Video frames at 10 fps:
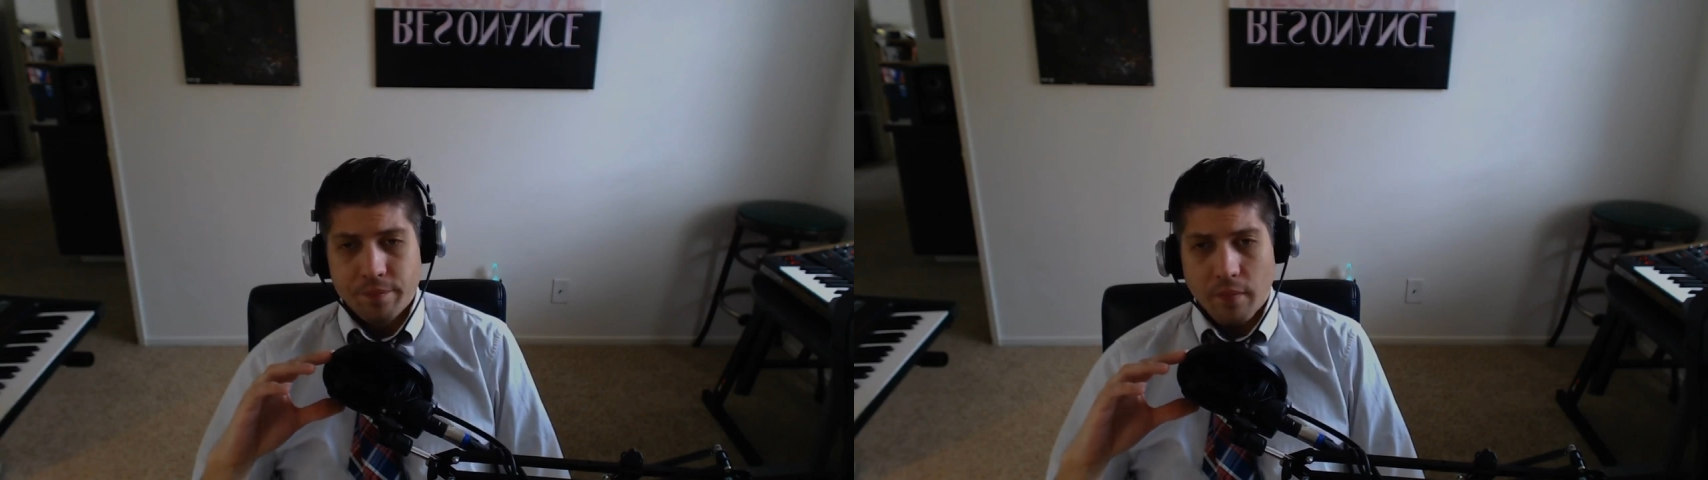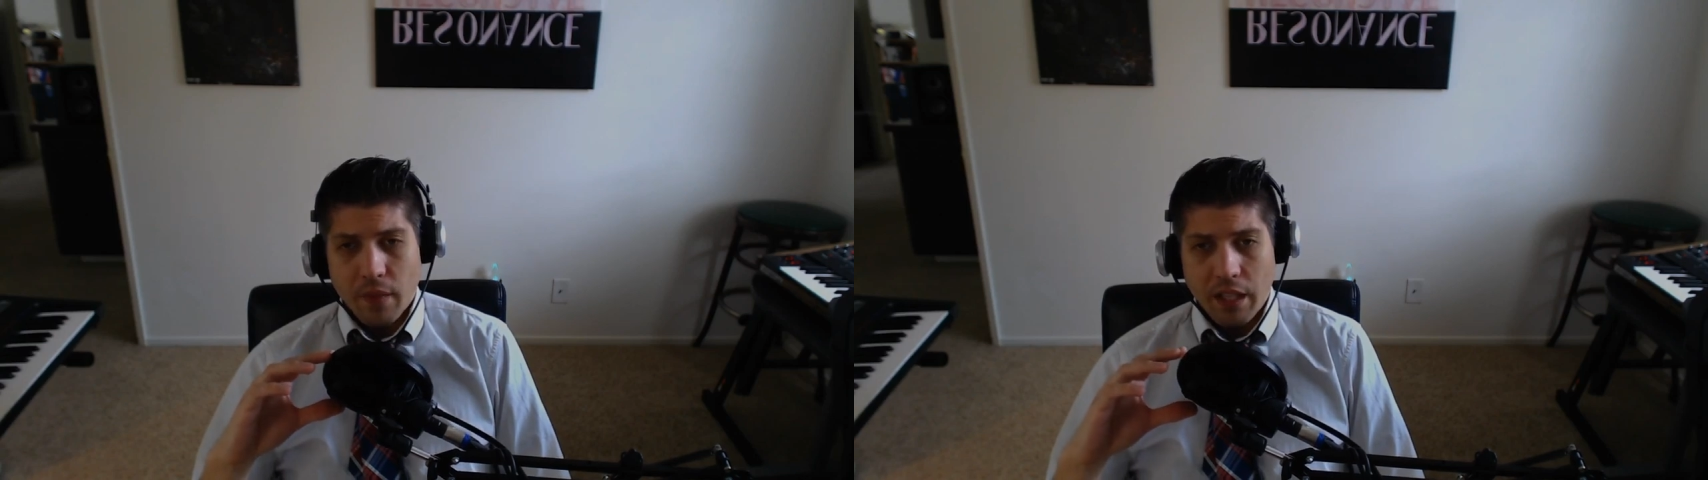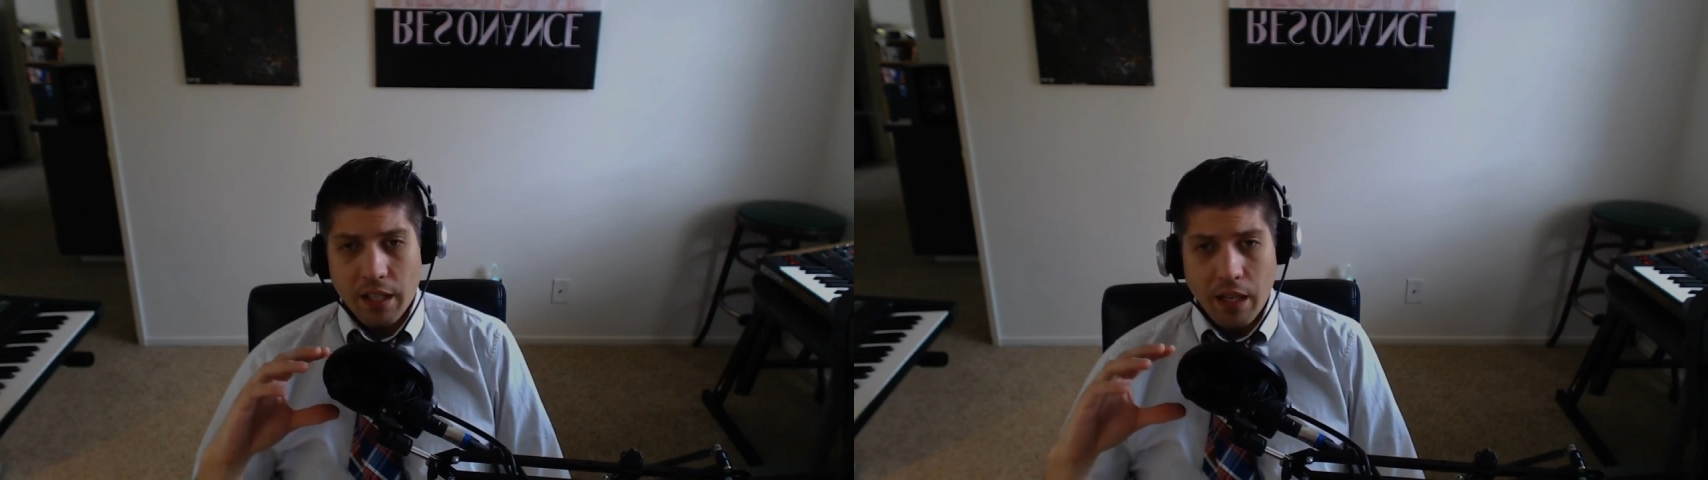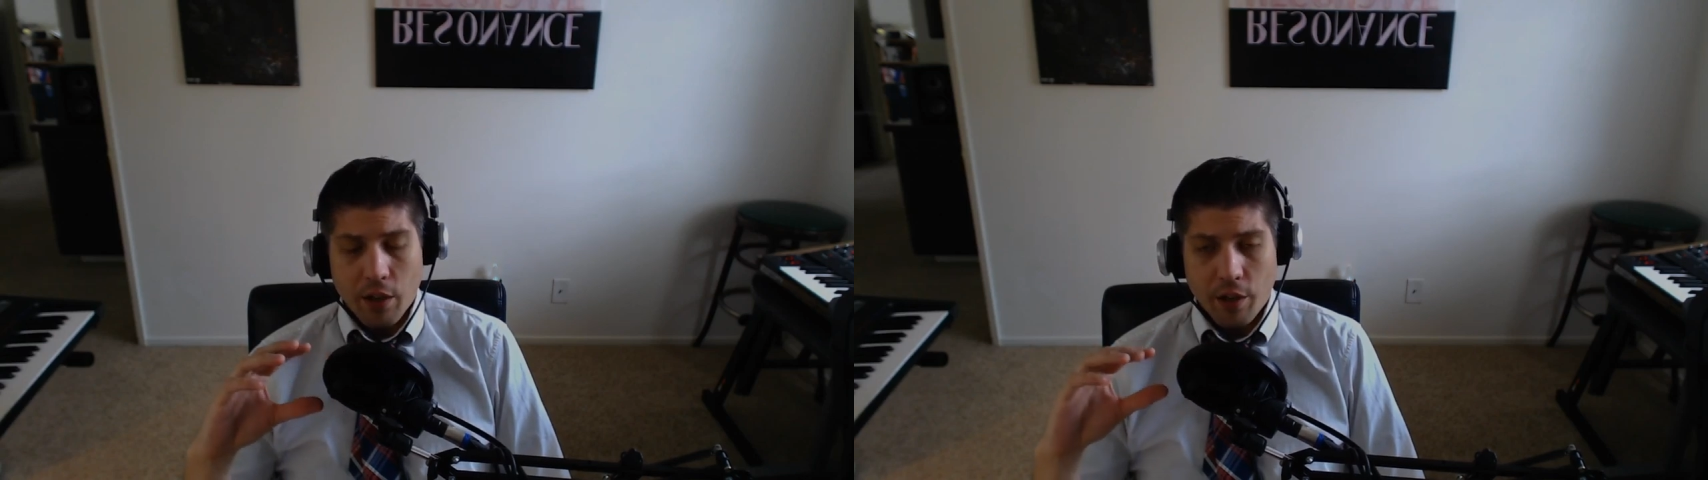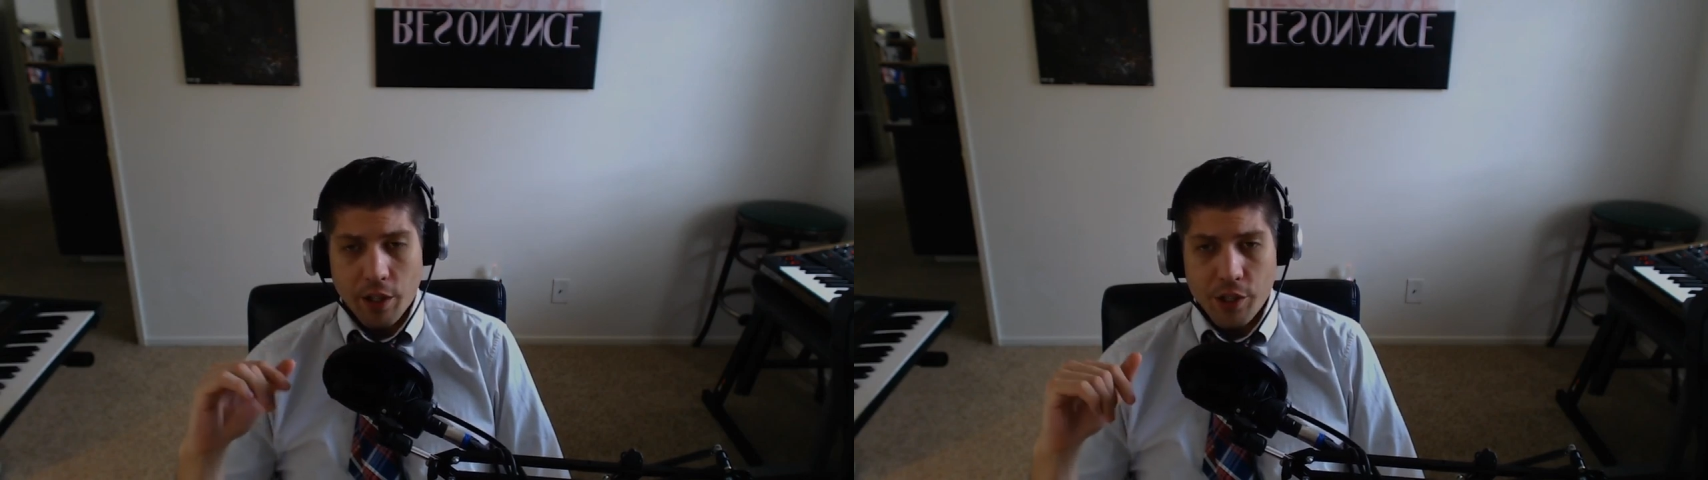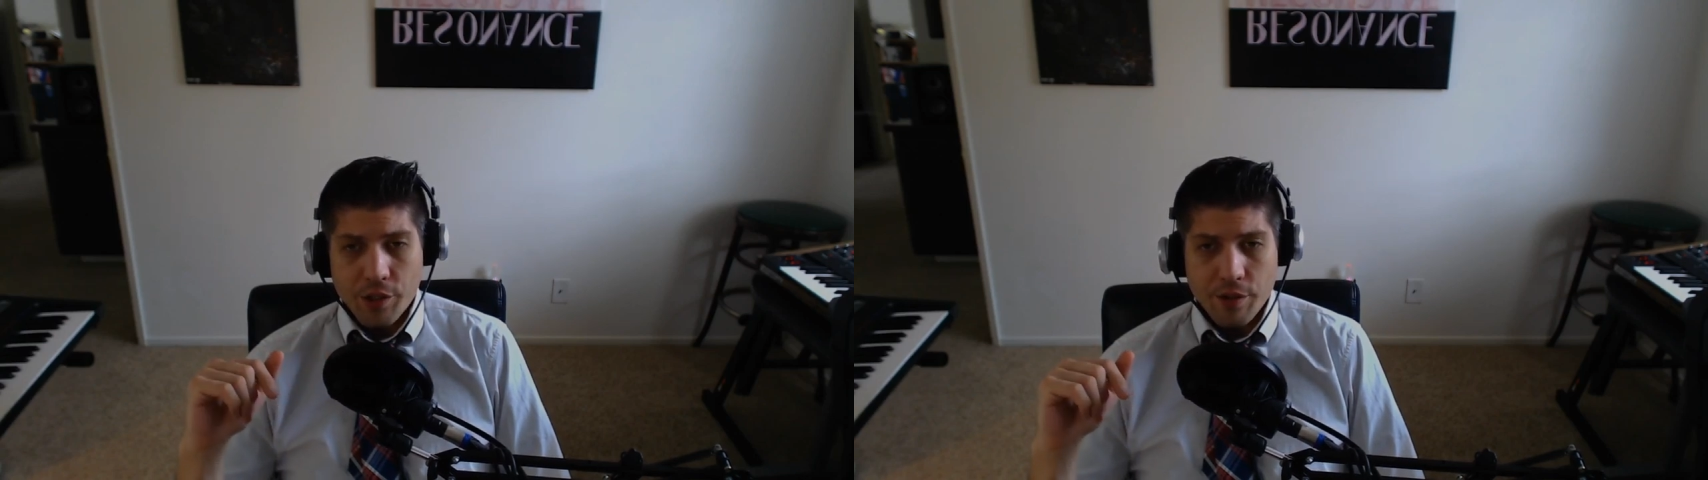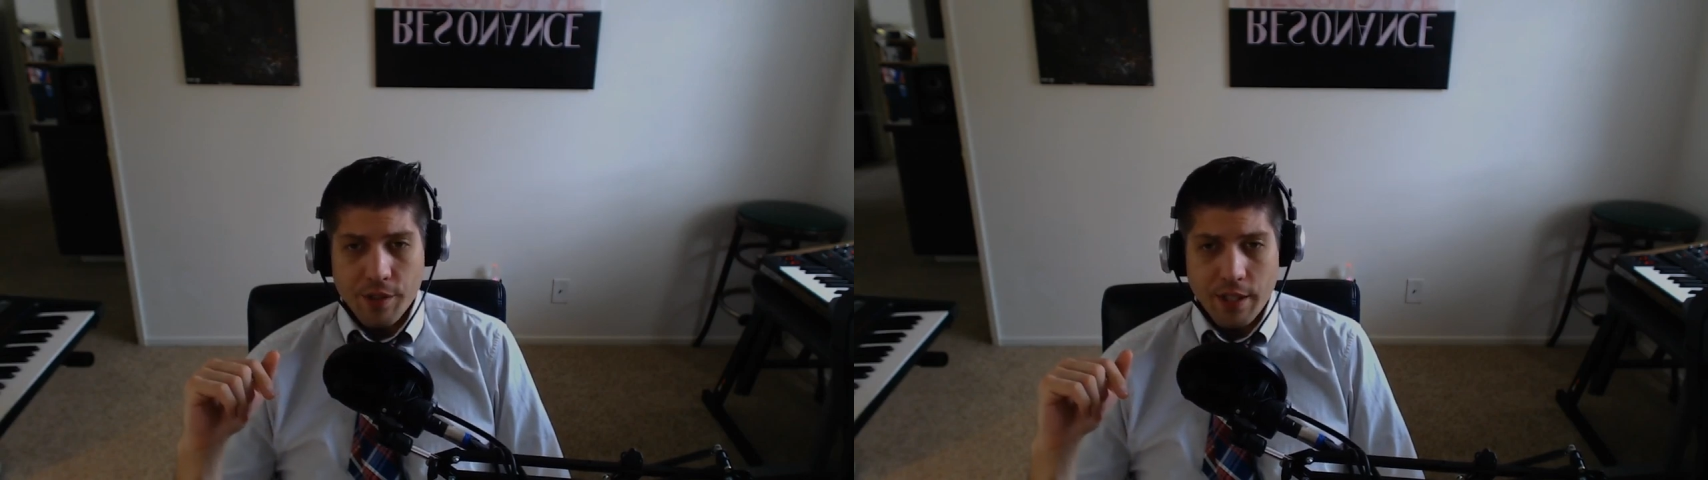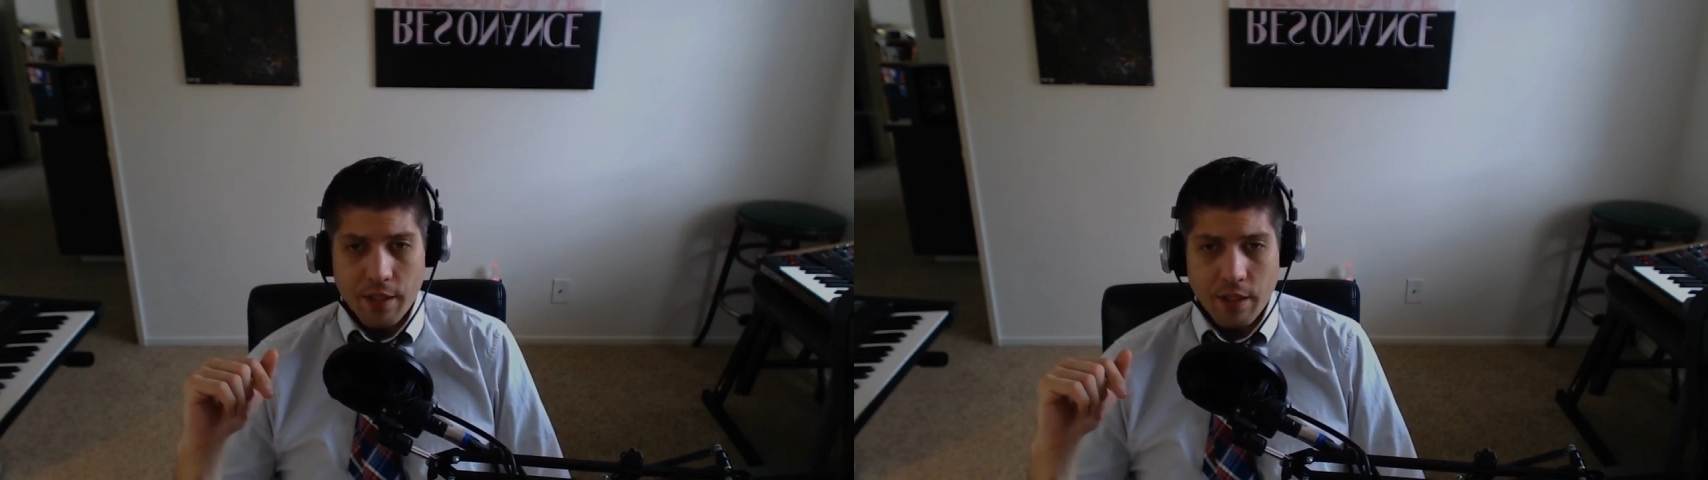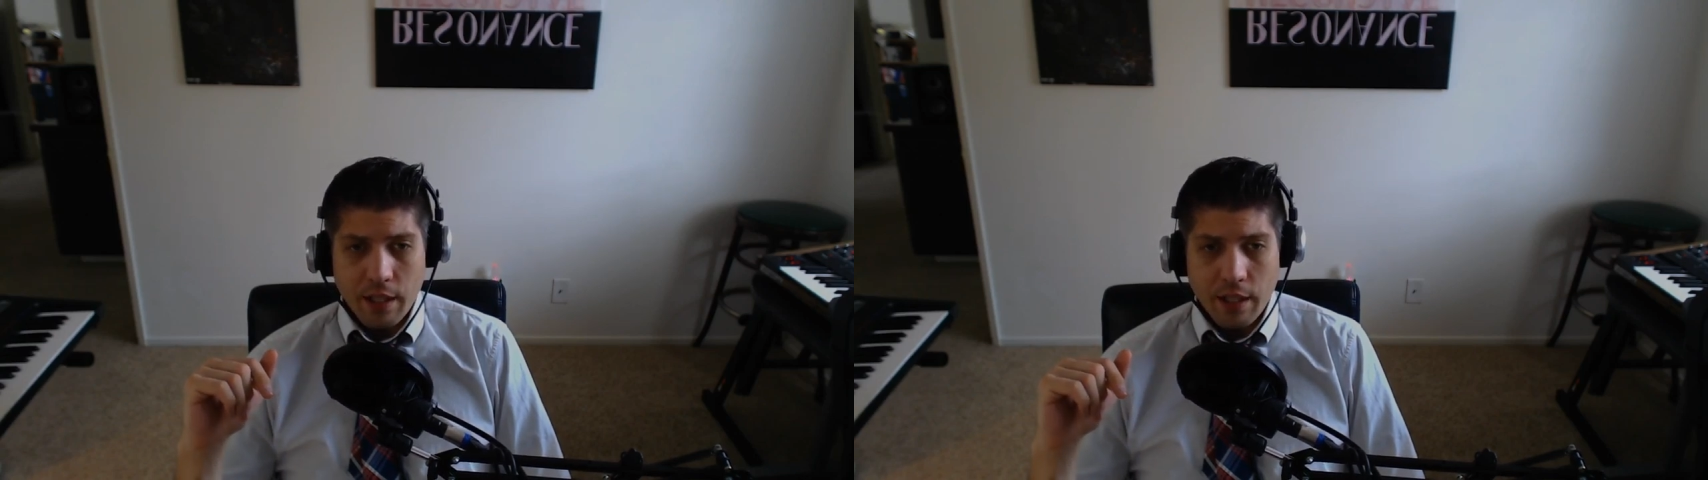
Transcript: they kick out all the Jews and,